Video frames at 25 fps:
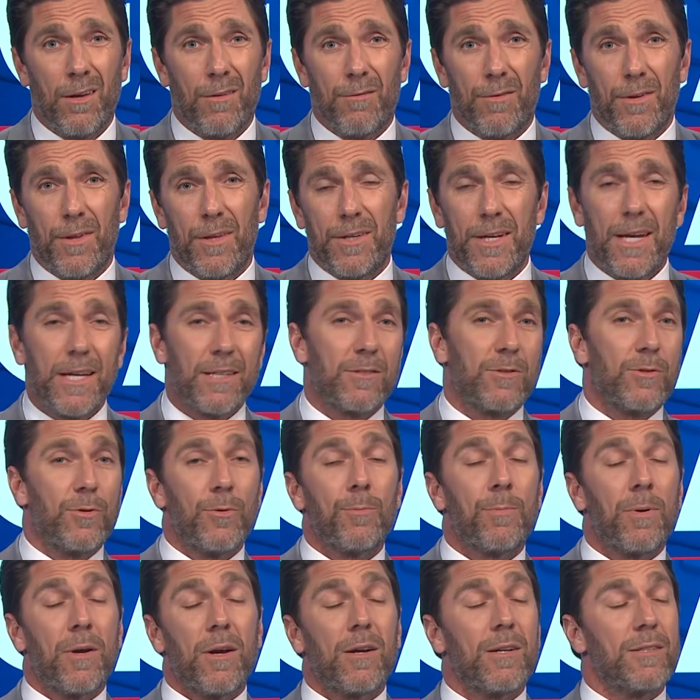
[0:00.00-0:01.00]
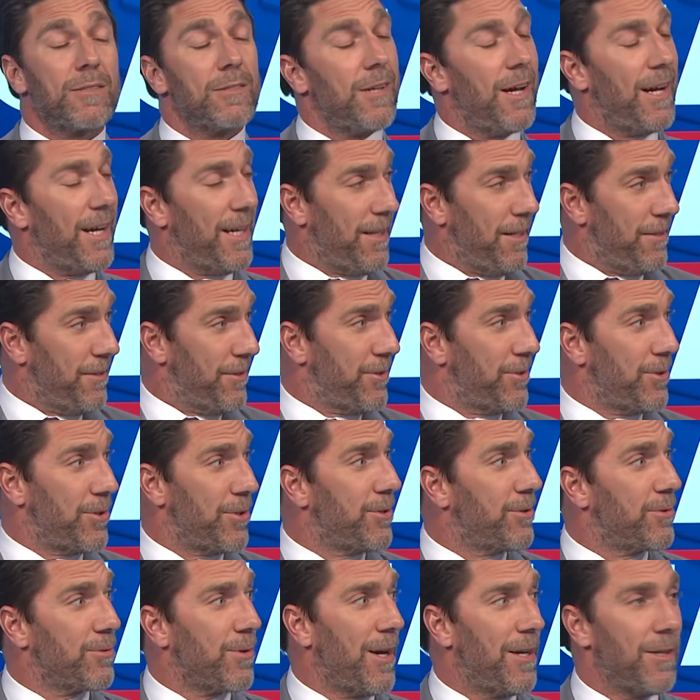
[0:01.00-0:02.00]
For the next two periods, the Islanders
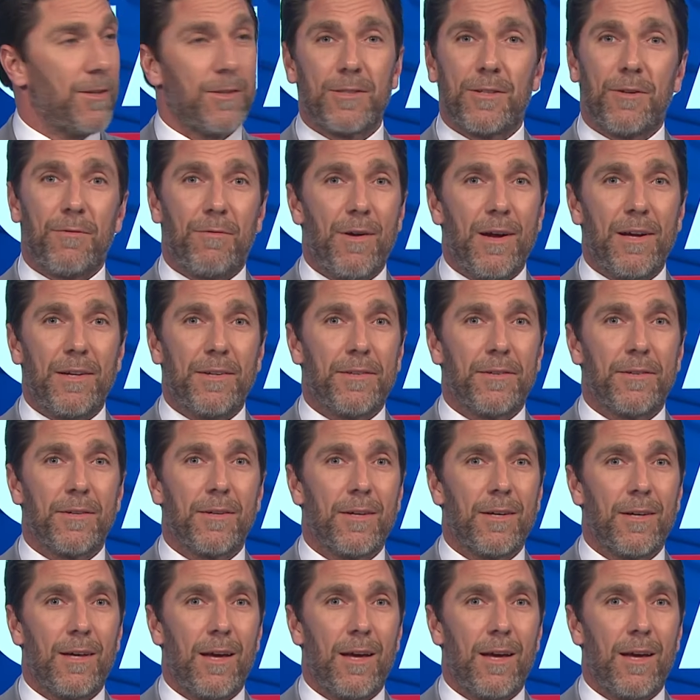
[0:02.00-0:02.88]
just tried to defend.